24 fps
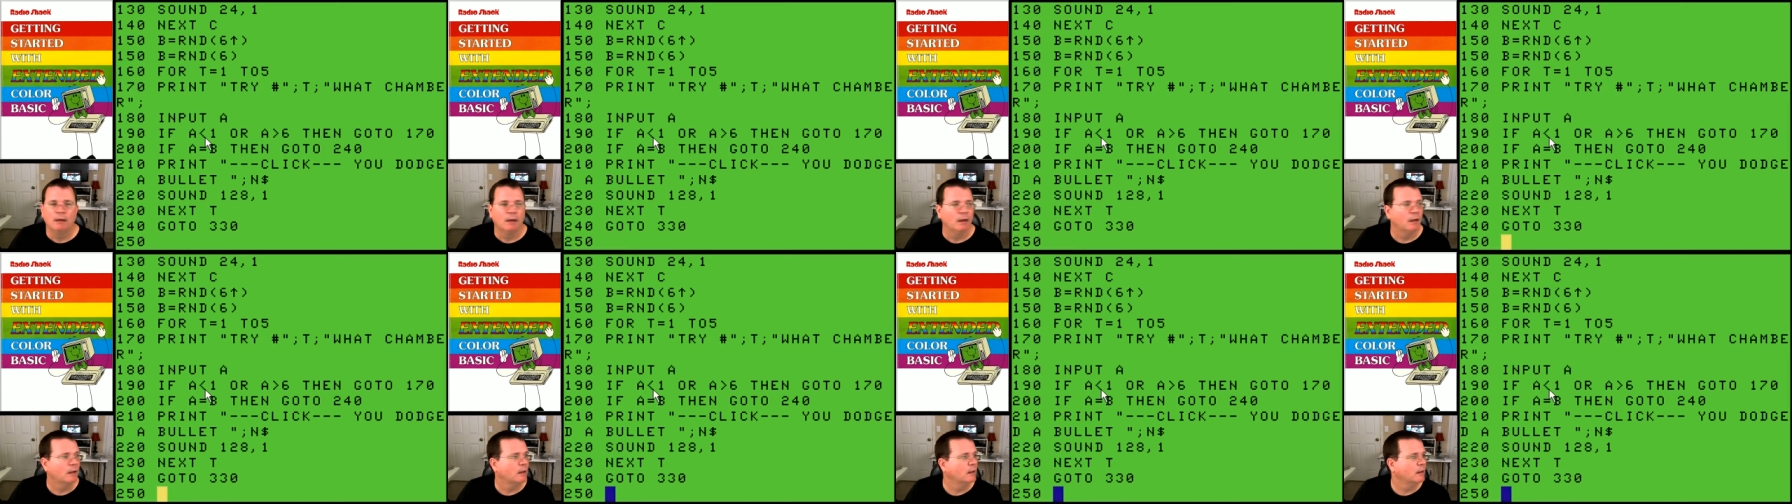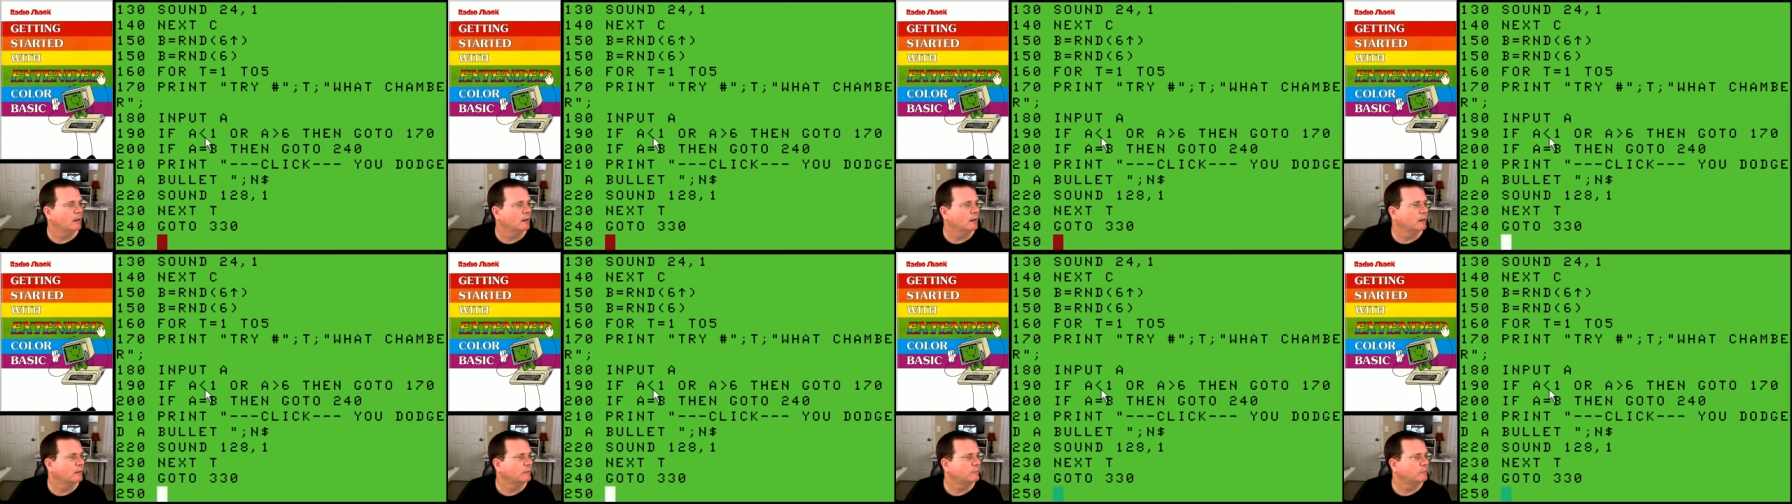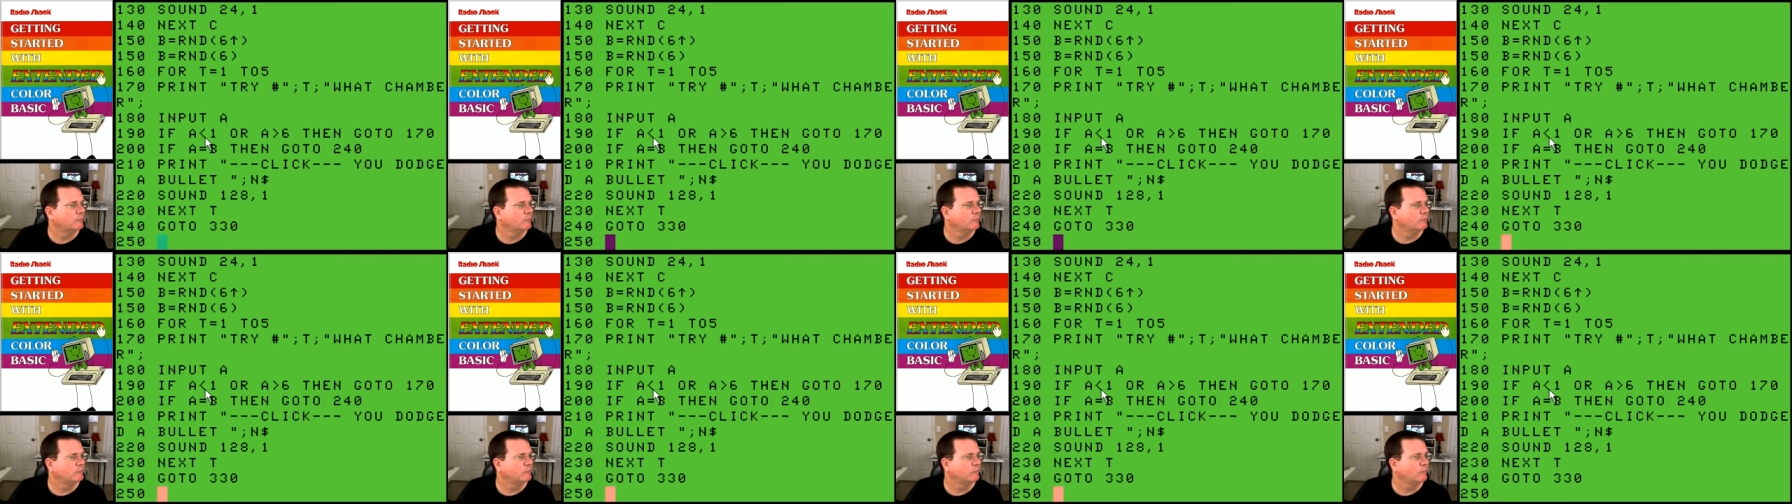Uh,
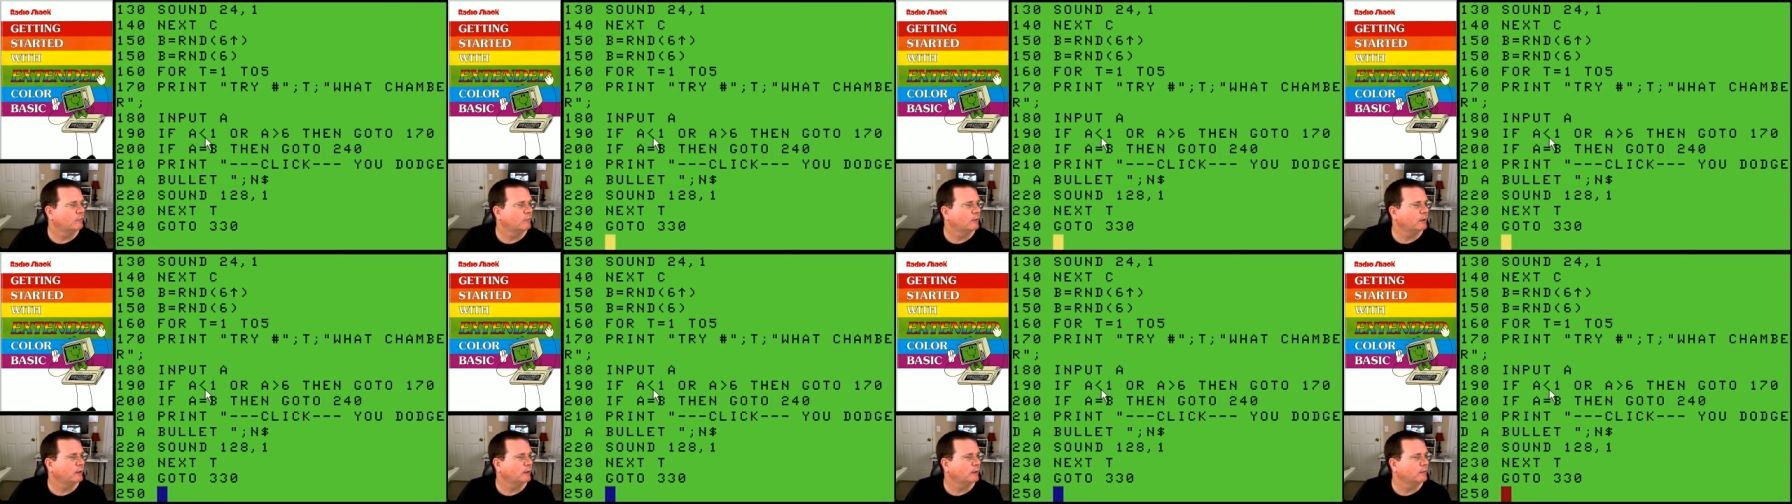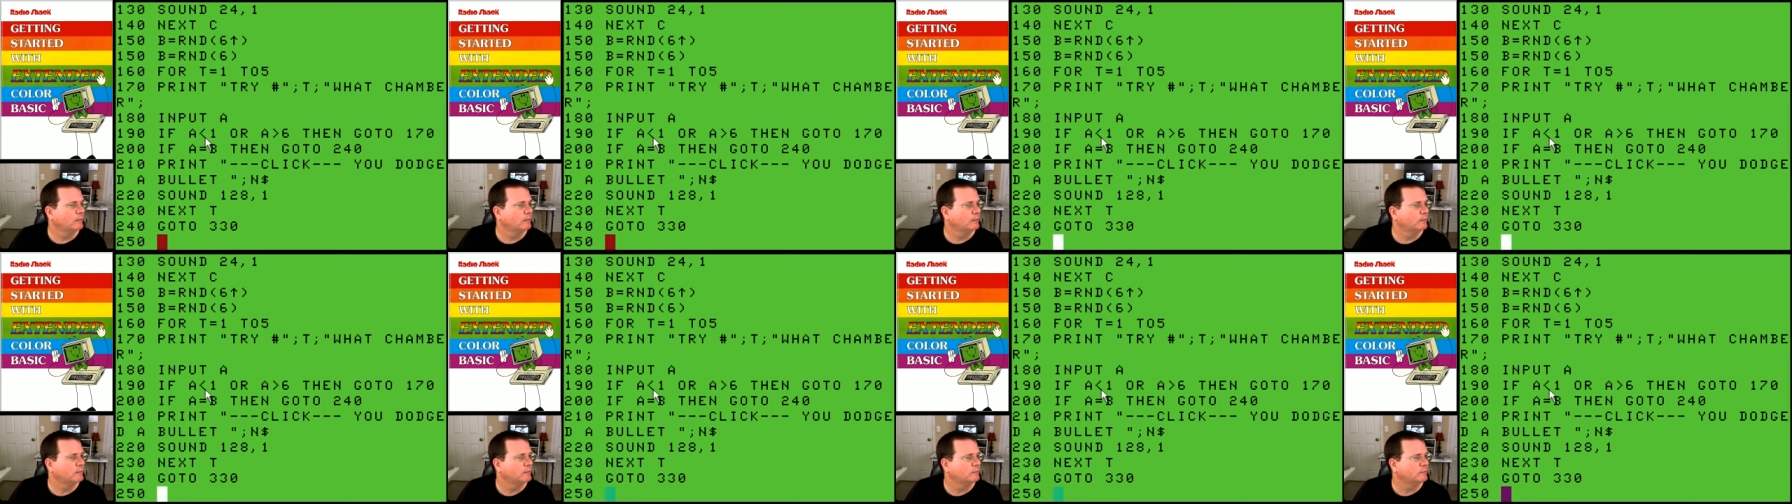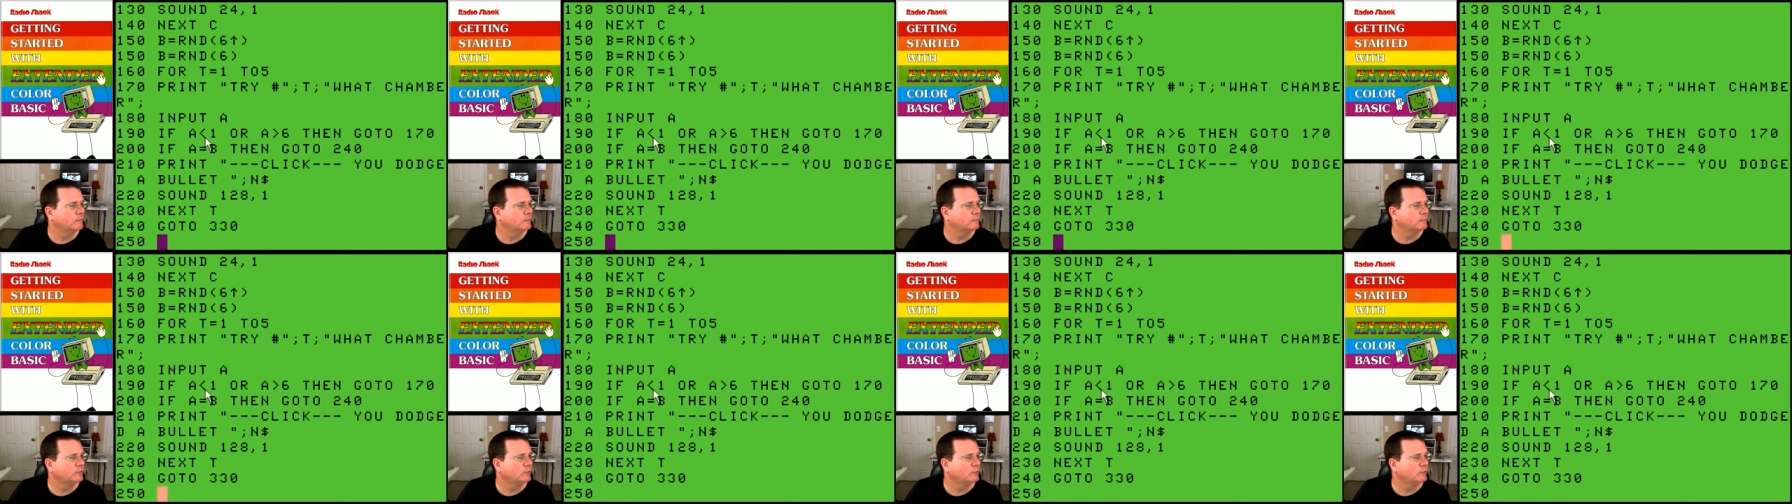240
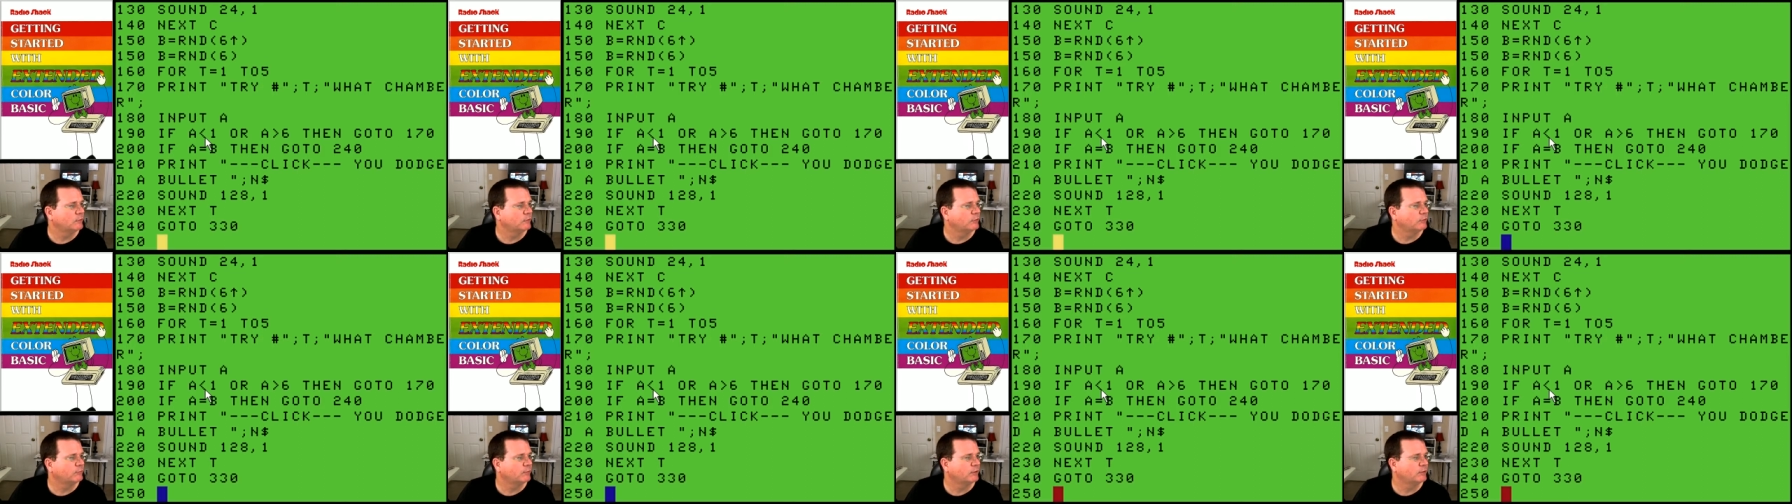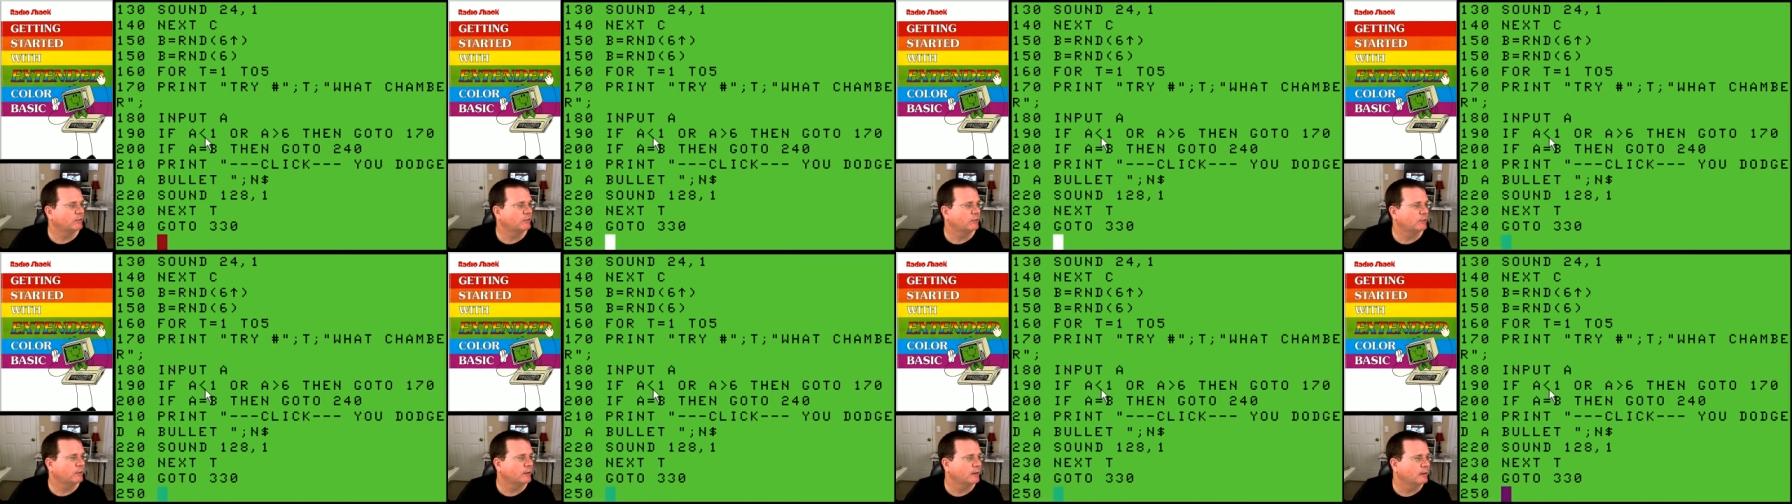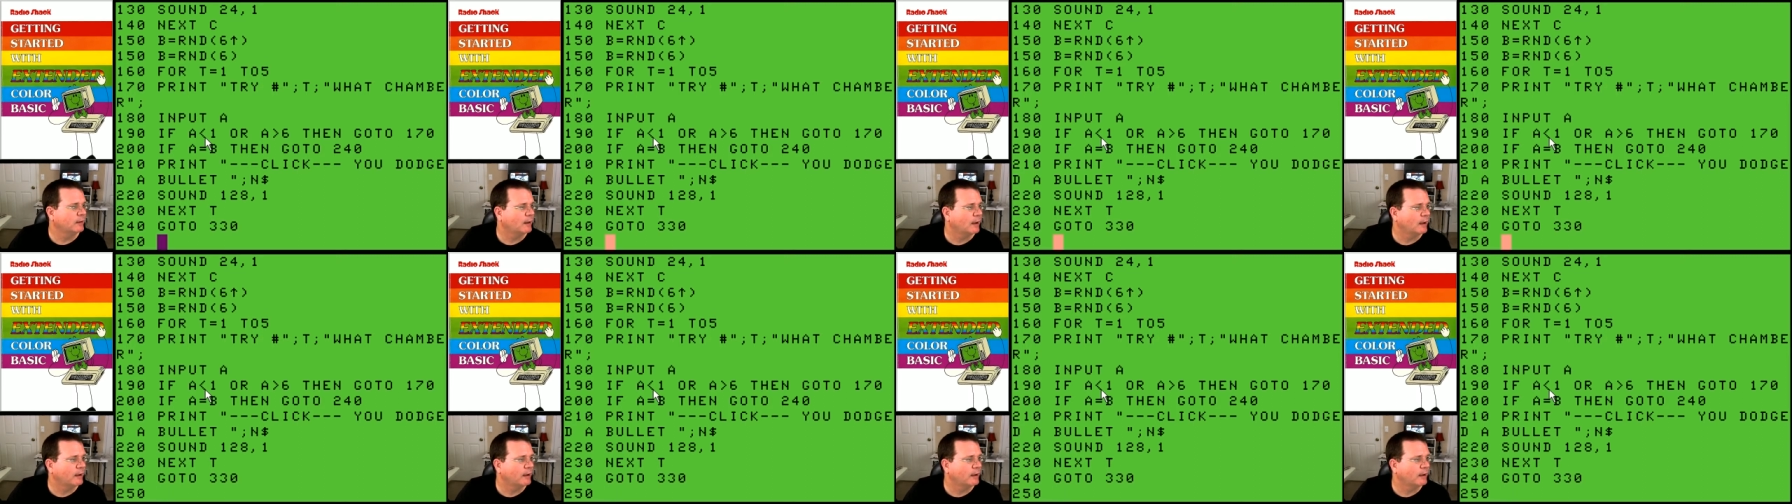says go to 330.